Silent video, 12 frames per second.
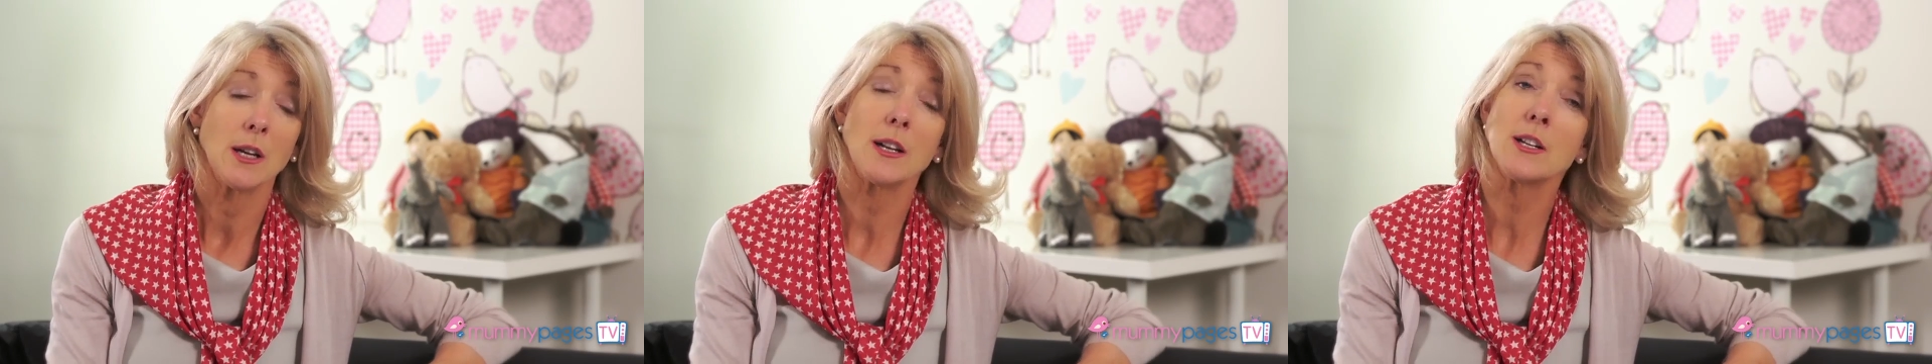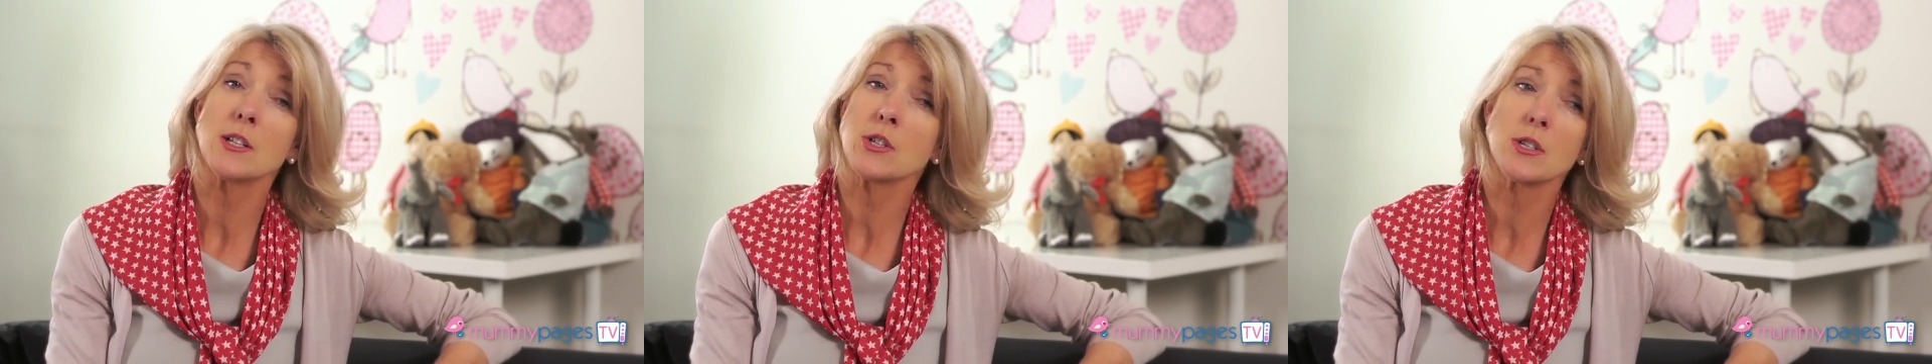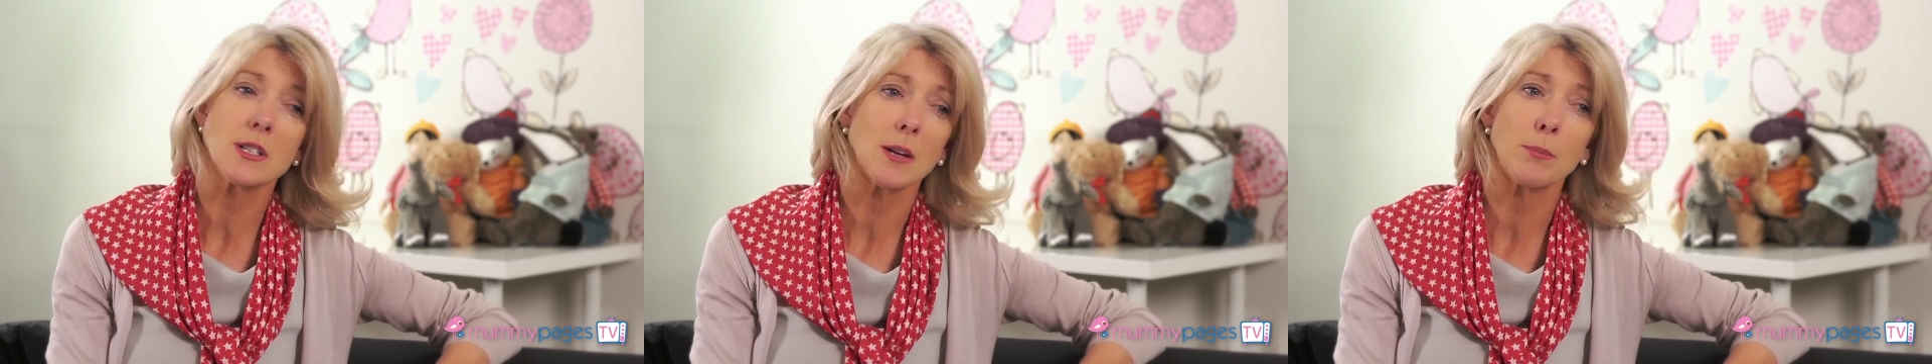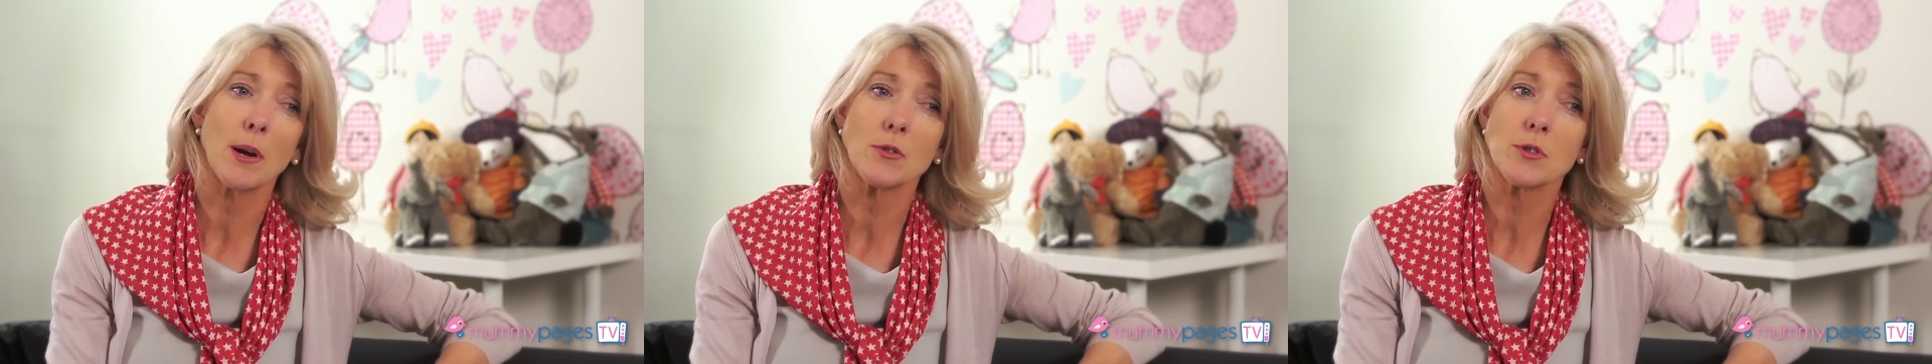In addition,
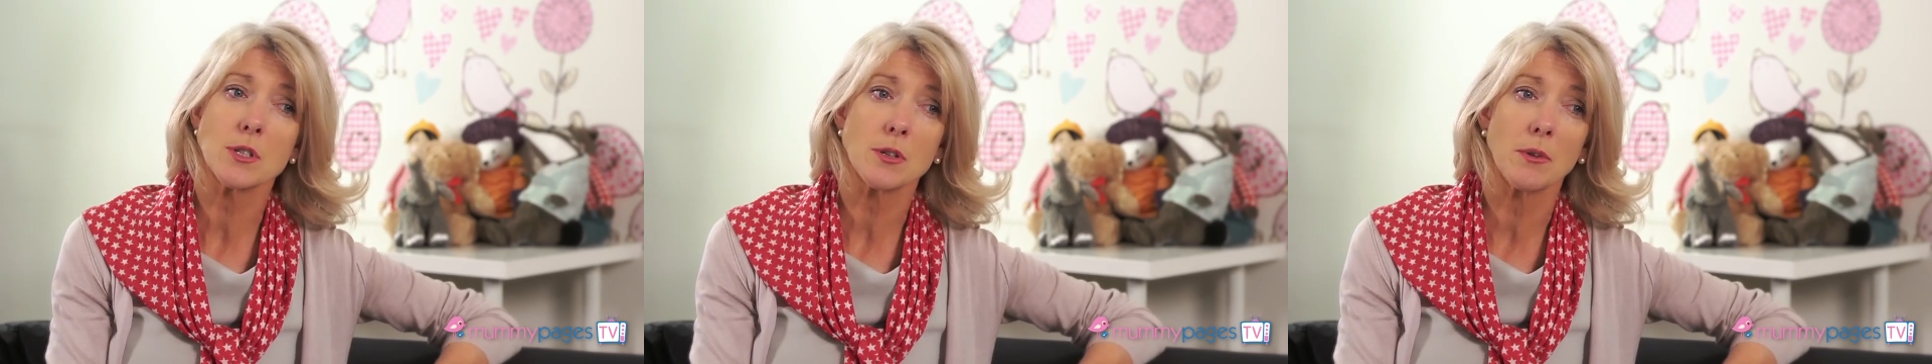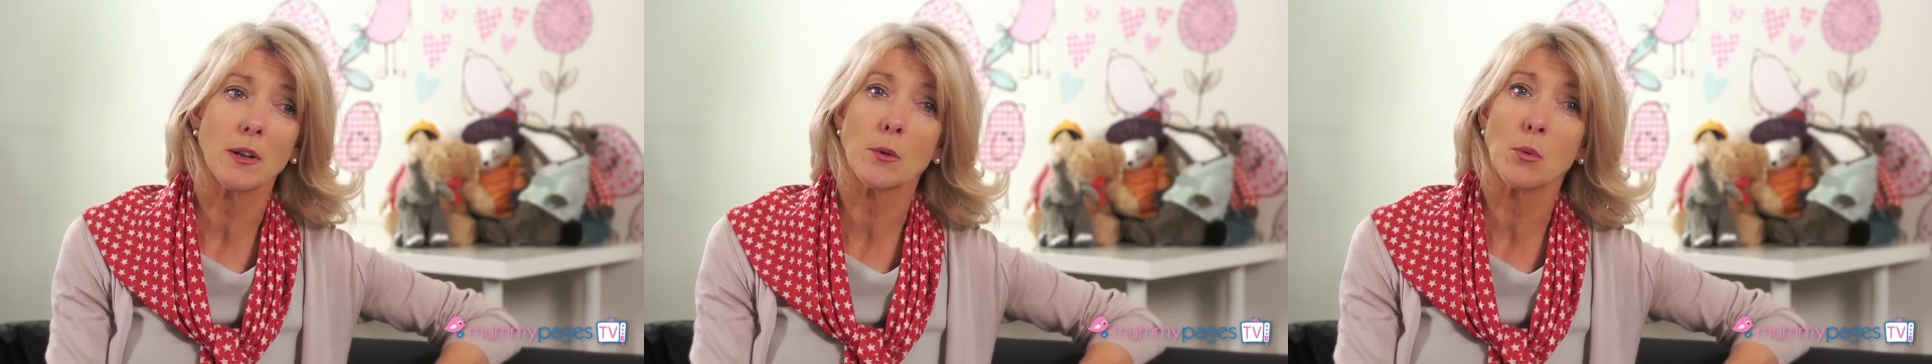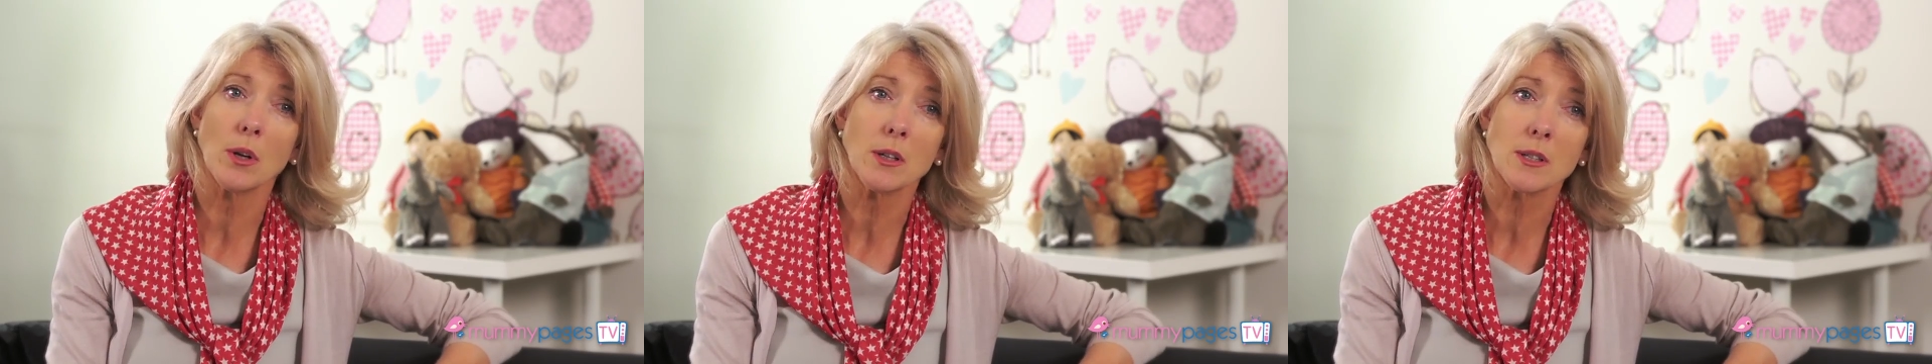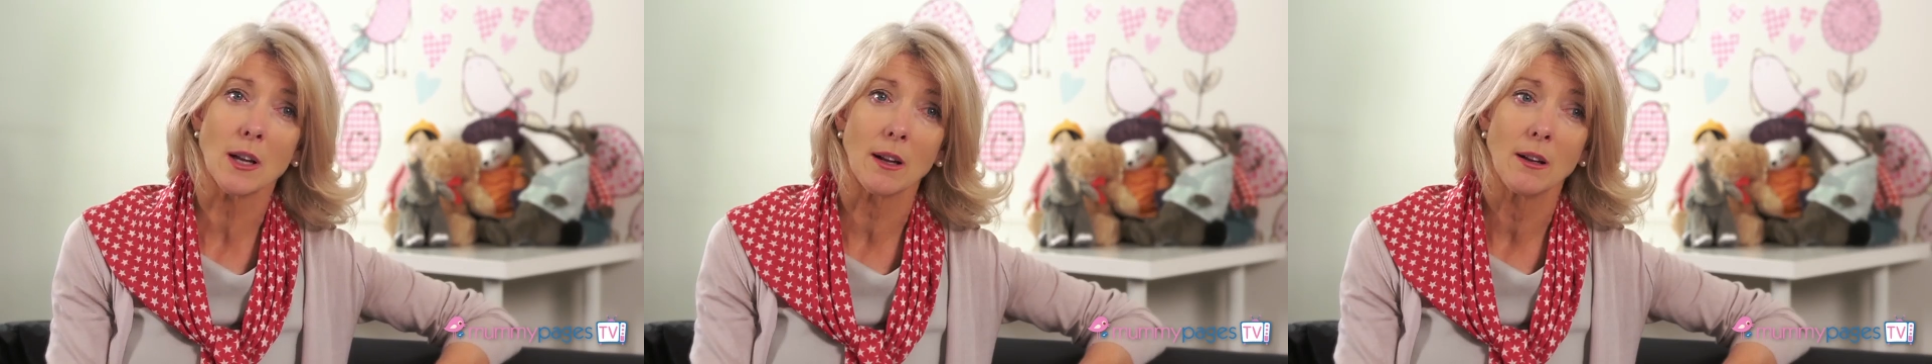set boundaries around the
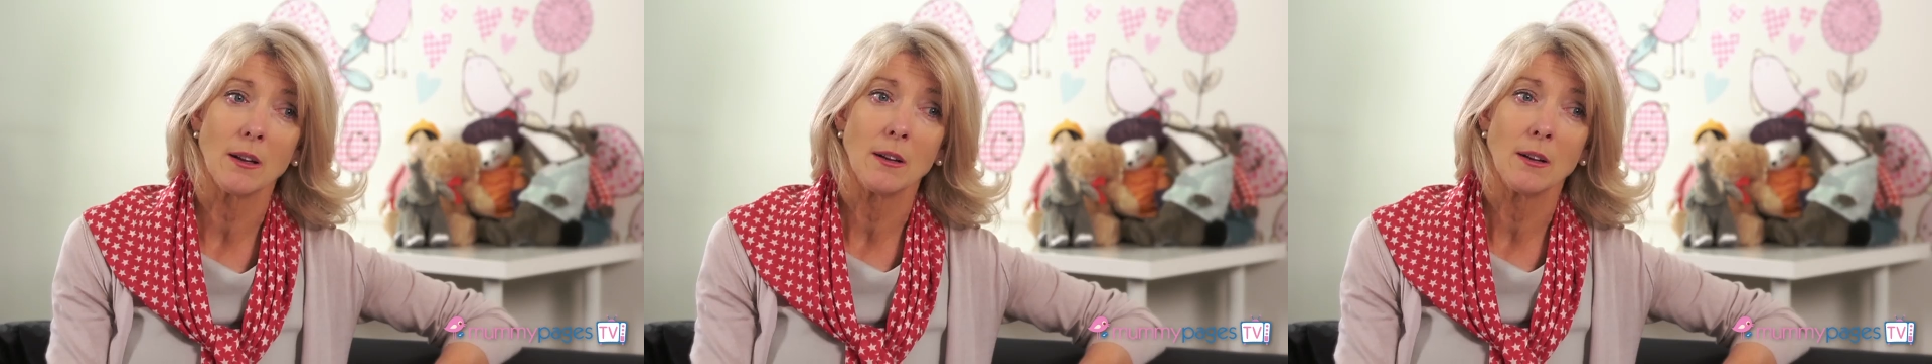workday.